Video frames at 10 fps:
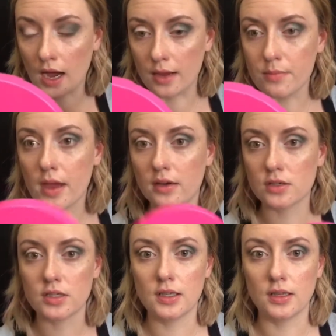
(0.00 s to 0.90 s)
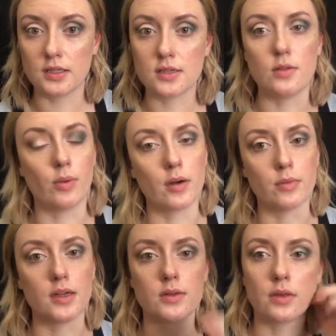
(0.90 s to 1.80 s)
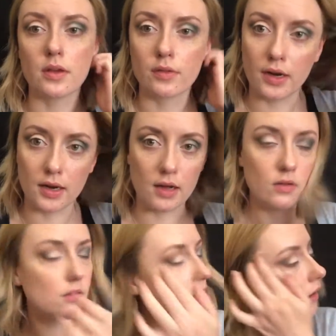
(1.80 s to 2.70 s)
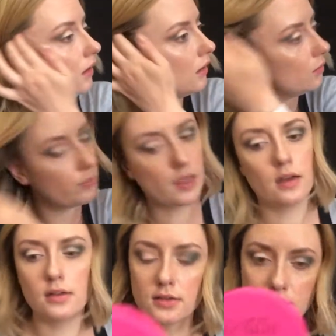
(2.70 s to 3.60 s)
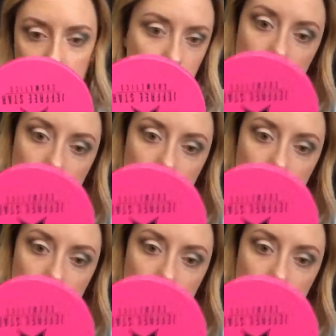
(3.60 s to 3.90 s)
I'm actually like super impressed with it right now, because